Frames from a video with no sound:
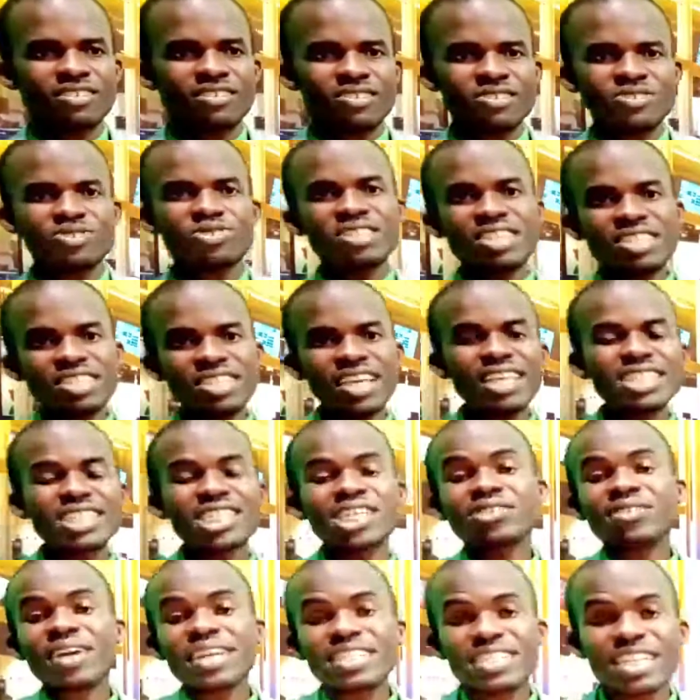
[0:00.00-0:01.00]
So Jesus
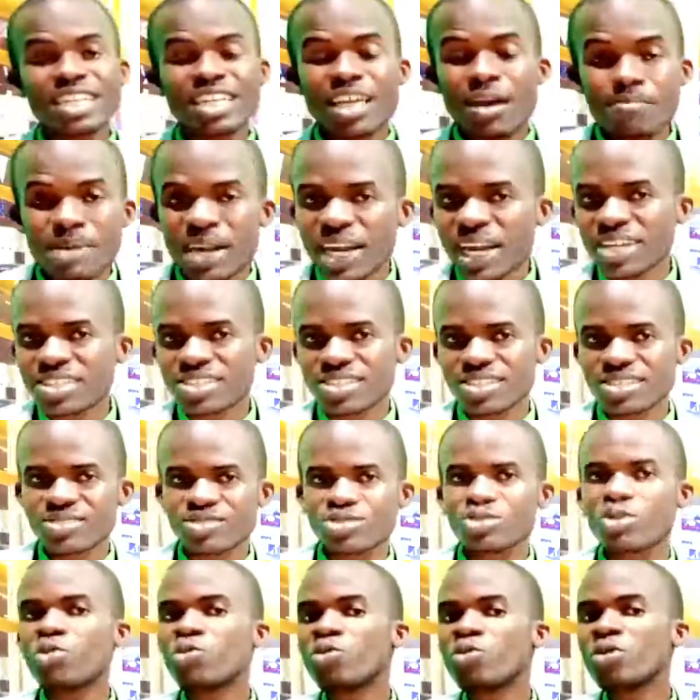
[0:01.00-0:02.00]
created a bird.
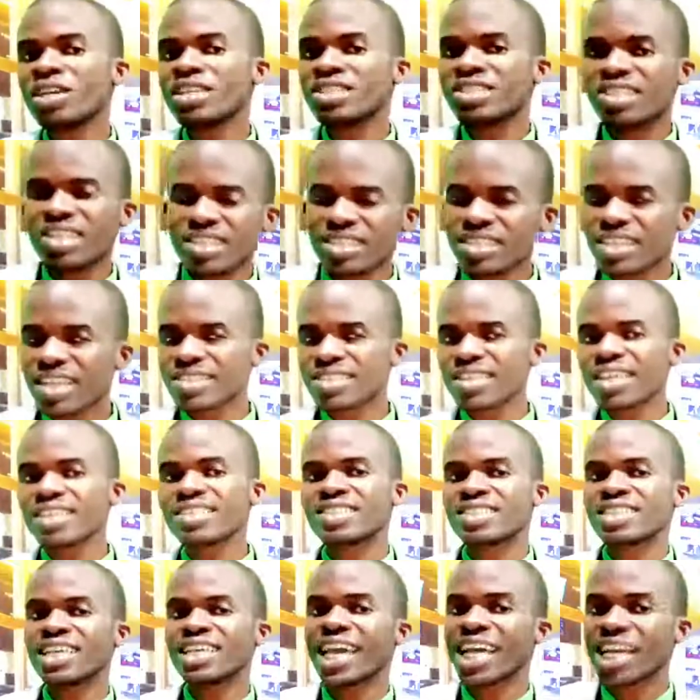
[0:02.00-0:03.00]
So who is Jesus?
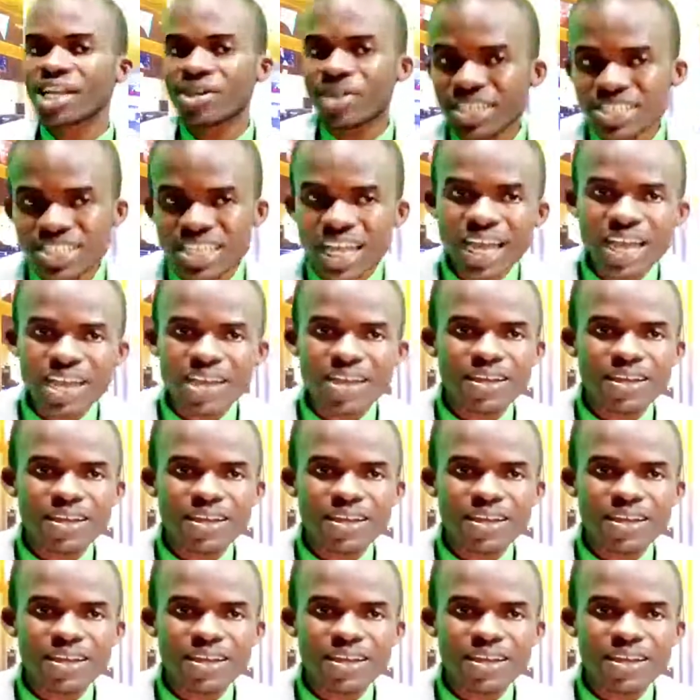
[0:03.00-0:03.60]
Is he a creator?